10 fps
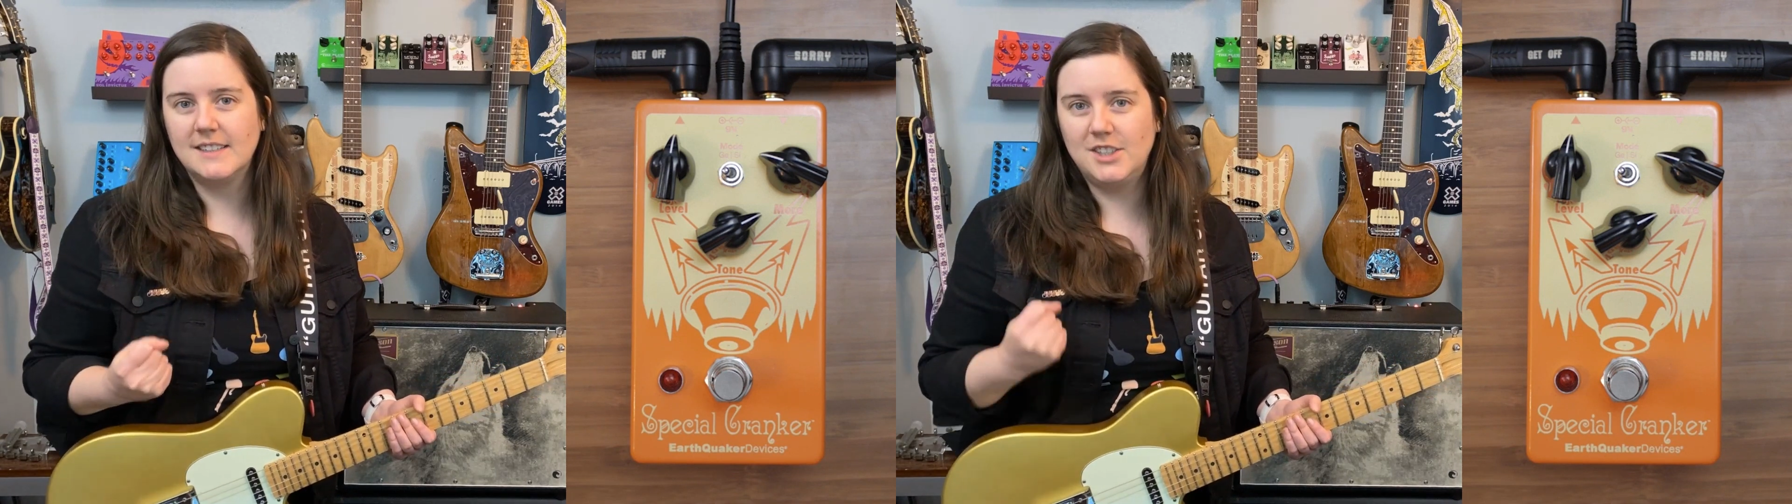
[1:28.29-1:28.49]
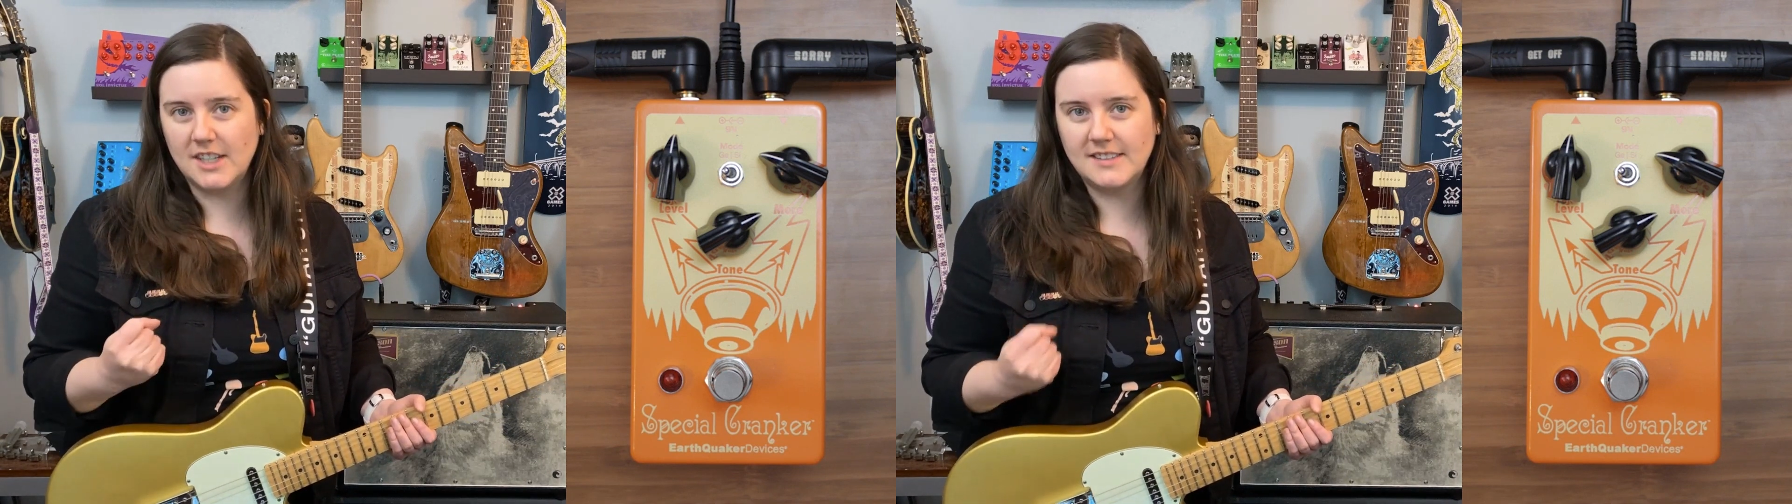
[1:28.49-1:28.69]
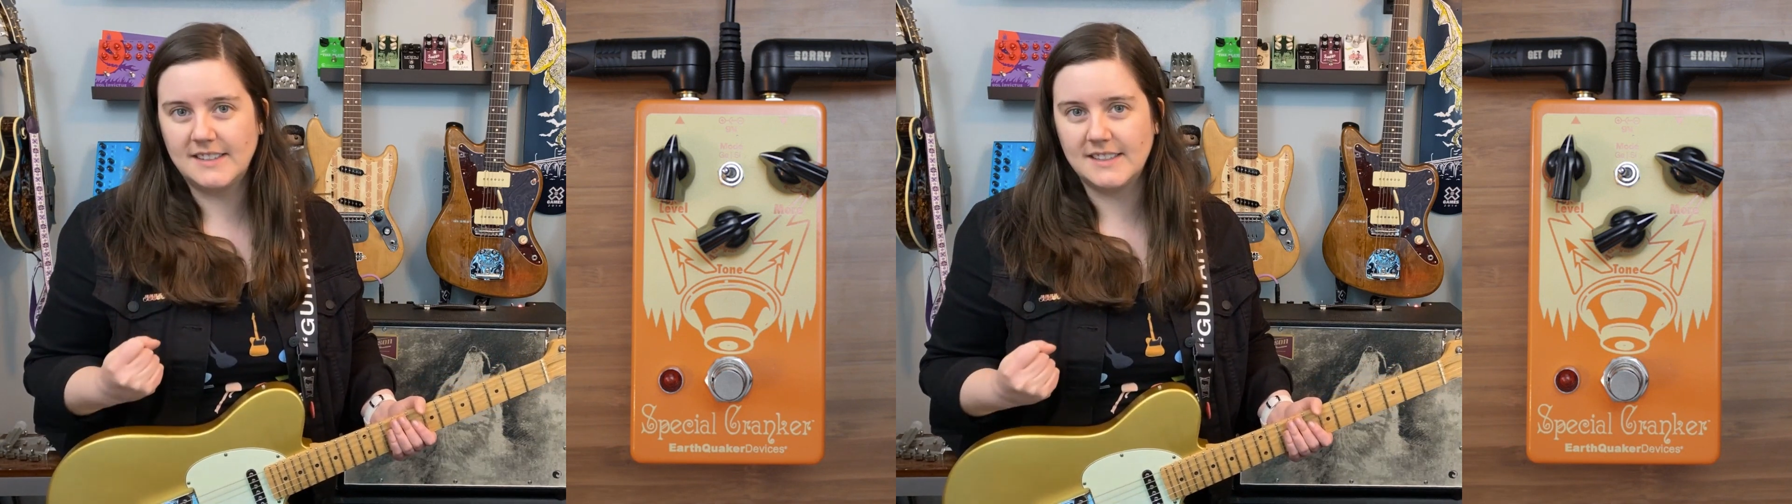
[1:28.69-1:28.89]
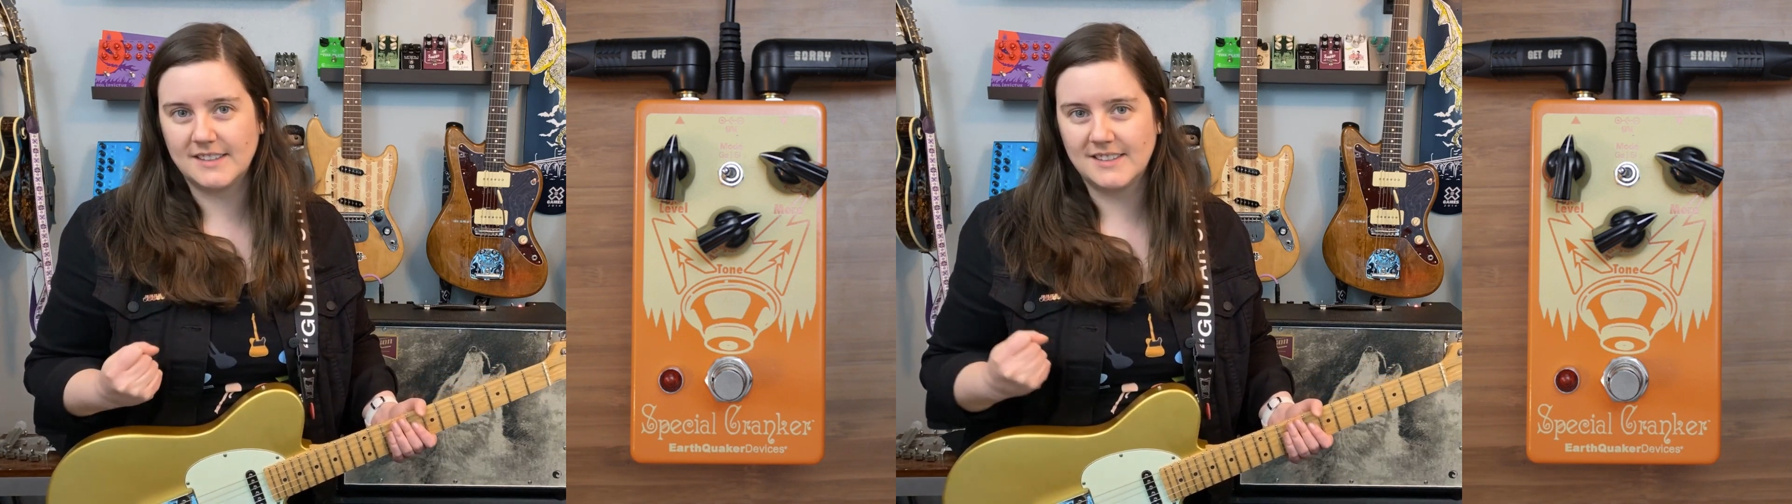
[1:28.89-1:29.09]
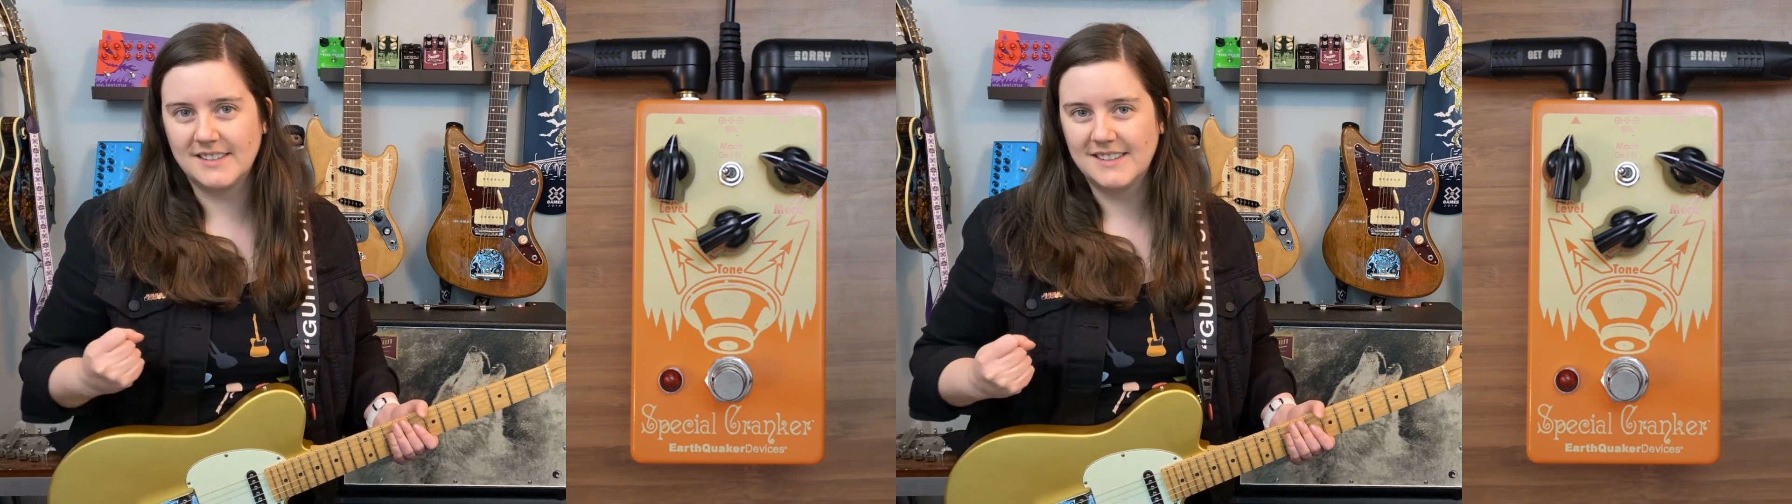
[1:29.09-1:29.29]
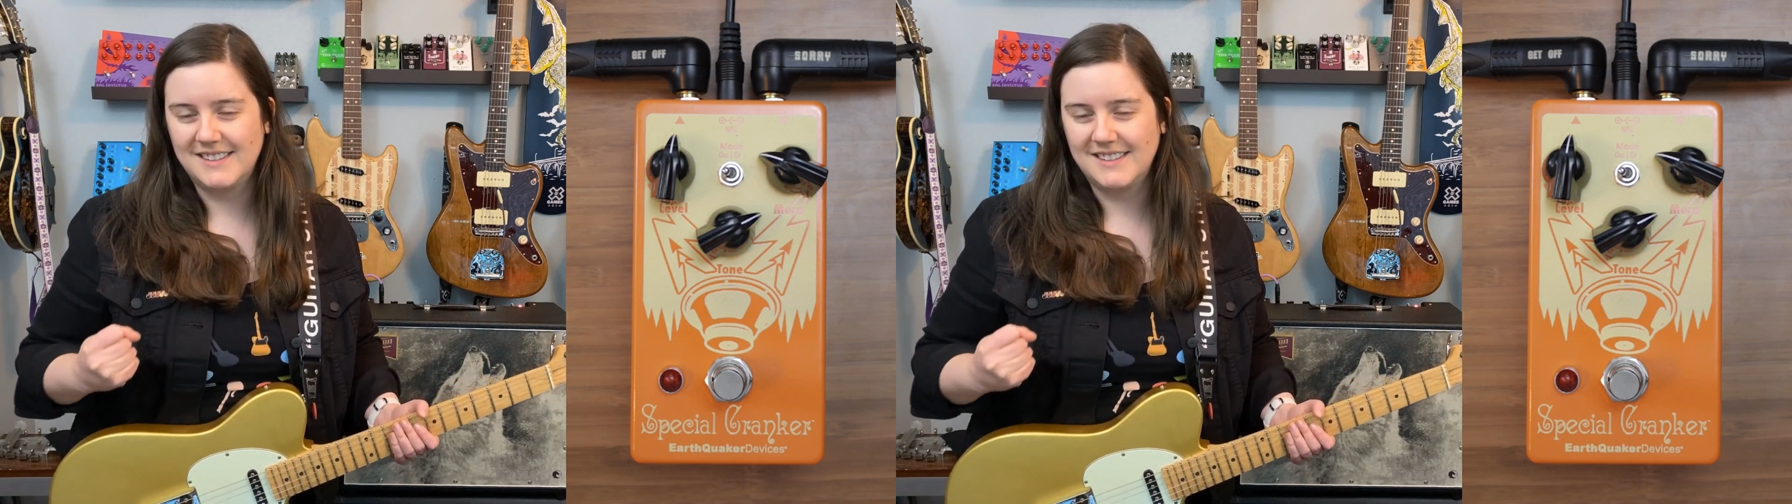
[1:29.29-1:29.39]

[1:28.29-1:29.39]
justice